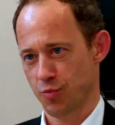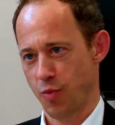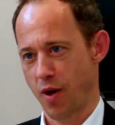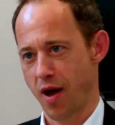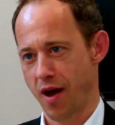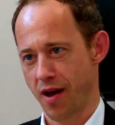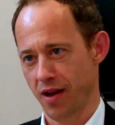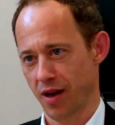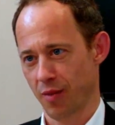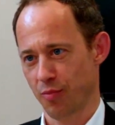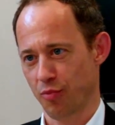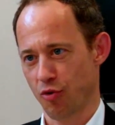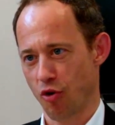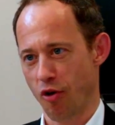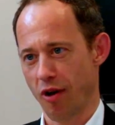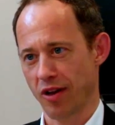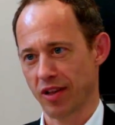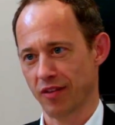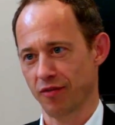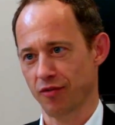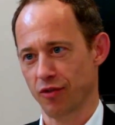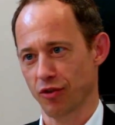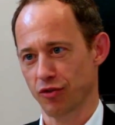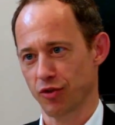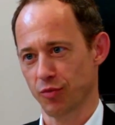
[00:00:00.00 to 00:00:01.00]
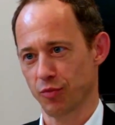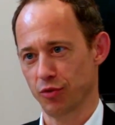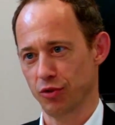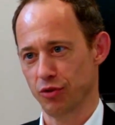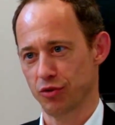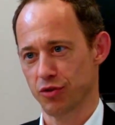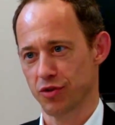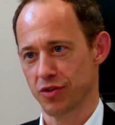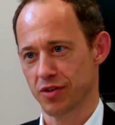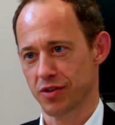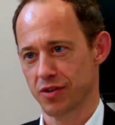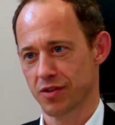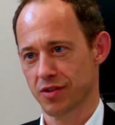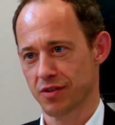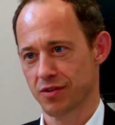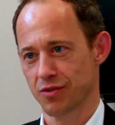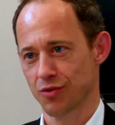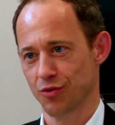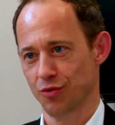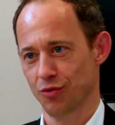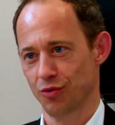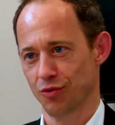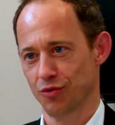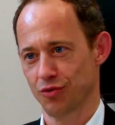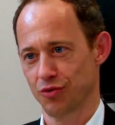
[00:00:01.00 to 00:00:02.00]
inspire proactive
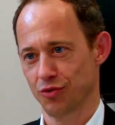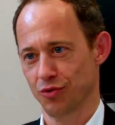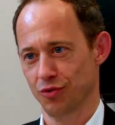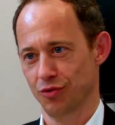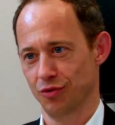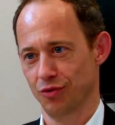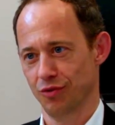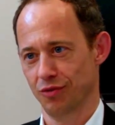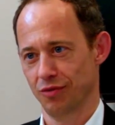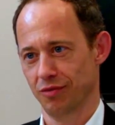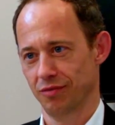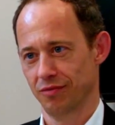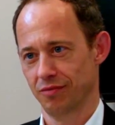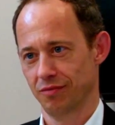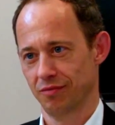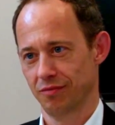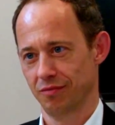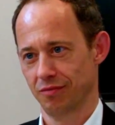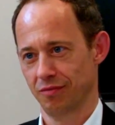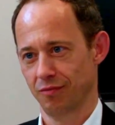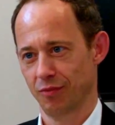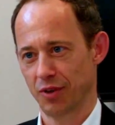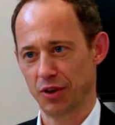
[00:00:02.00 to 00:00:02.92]
contributions to